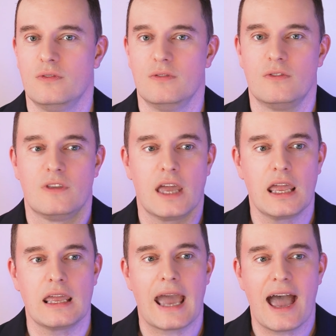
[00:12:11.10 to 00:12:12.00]

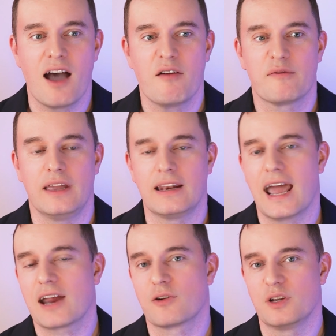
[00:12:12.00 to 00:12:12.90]
they have
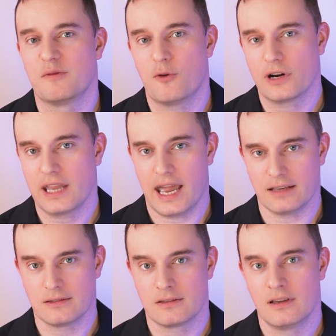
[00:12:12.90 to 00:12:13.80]
inaccurate
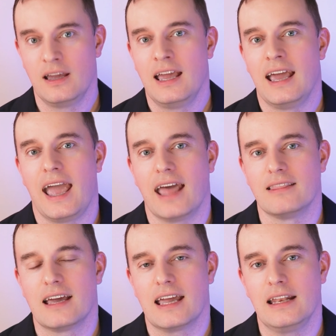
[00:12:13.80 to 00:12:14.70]
forecasts.
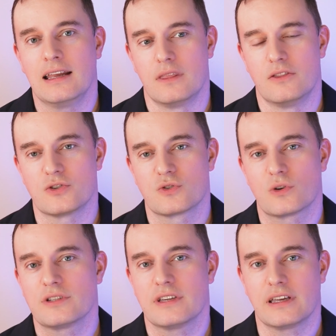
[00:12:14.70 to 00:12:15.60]
And then the
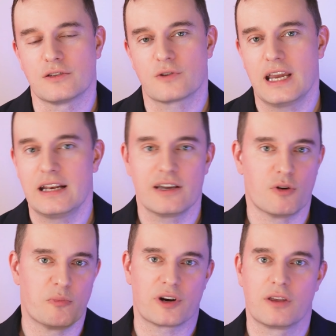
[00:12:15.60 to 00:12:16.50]
sourcing and trading
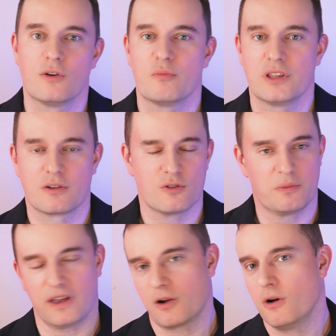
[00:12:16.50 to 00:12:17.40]
or procurement group,
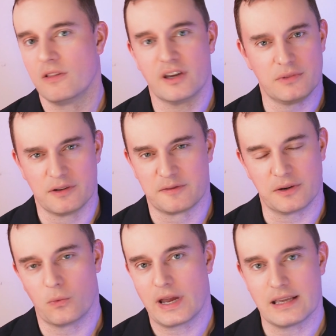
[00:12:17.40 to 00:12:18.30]
they call them
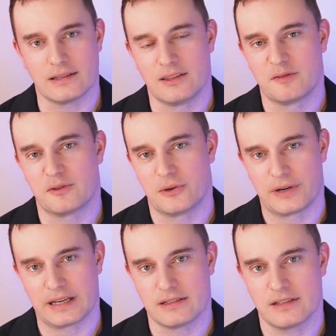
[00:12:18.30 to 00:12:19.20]
different ways in different
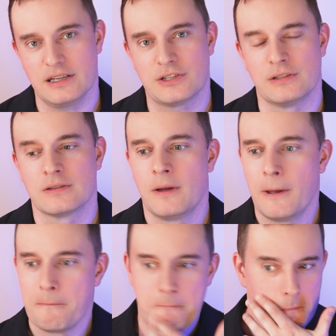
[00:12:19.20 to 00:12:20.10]
organizations,
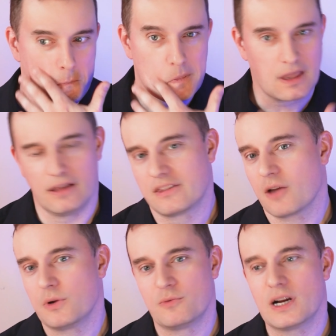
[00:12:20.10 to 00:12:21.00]
they
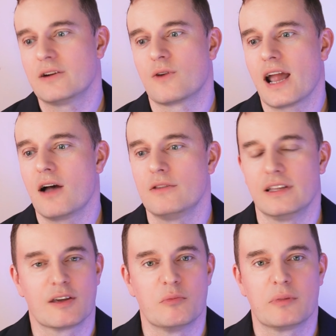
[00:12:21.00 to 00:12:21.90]
would run around
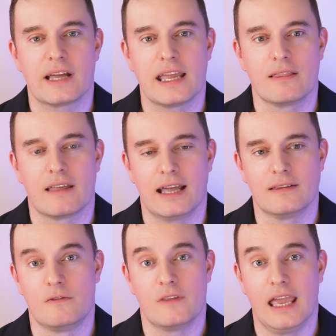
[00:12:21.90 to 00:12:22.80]
and complain that
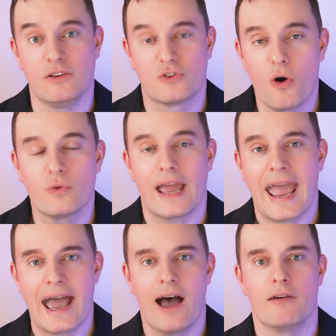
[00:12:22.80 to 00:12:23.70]
they don't
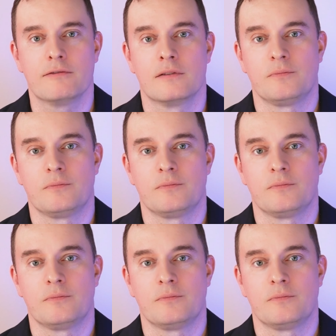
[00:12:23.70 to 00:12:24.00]
have